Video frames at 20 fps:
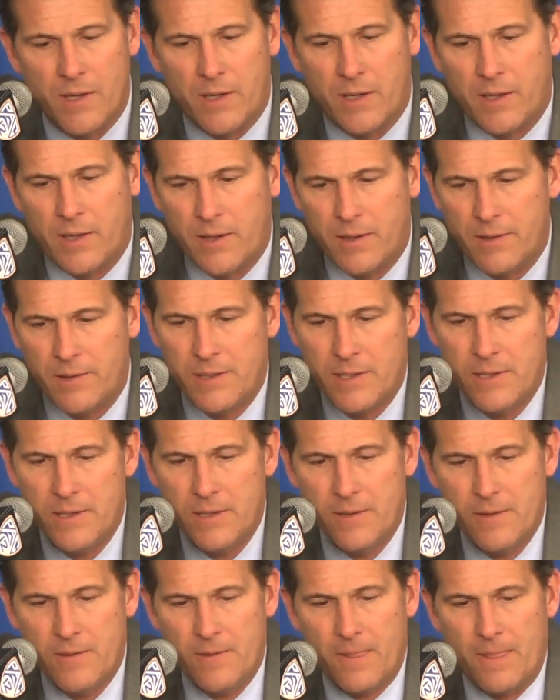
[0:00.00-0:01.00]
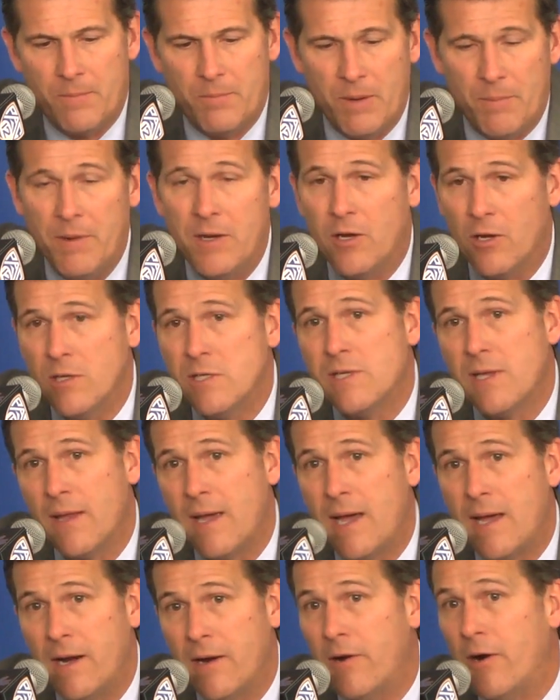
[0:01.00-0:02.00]
Uh, but because of
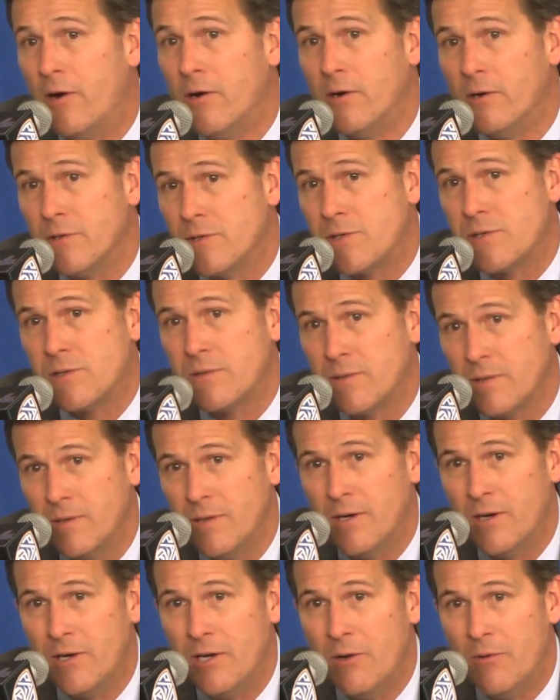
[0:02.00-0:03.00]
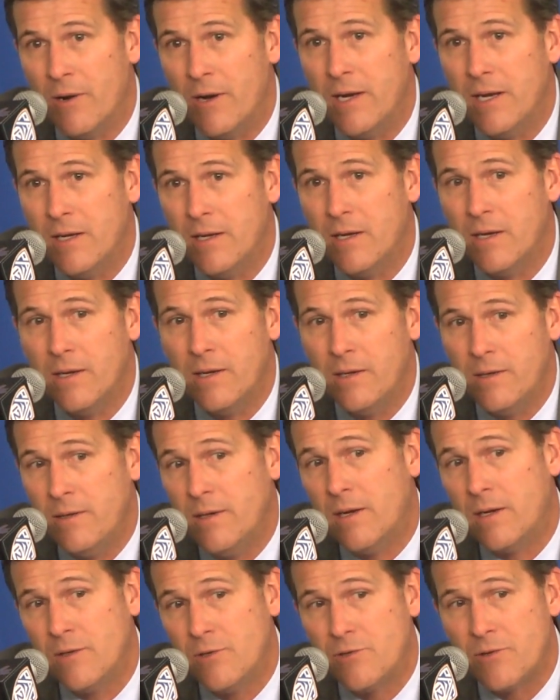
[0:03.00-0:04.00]
that, it hurts. You know, you run into a
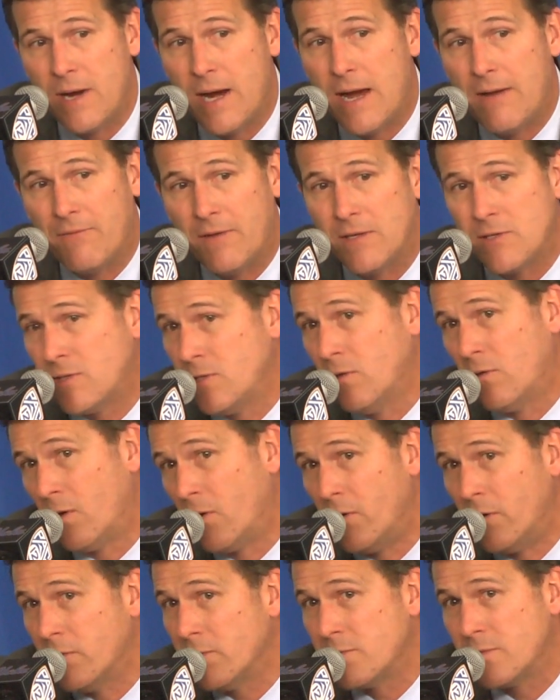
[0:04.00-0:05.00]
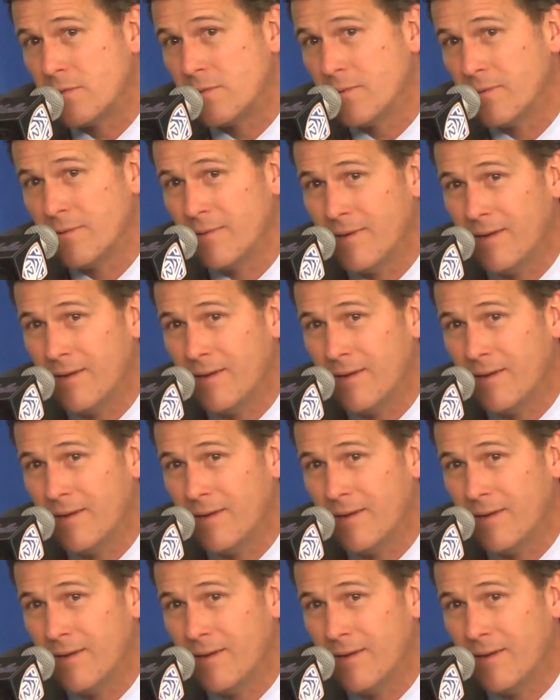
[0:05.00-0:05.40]
young giraffe, that still hurts.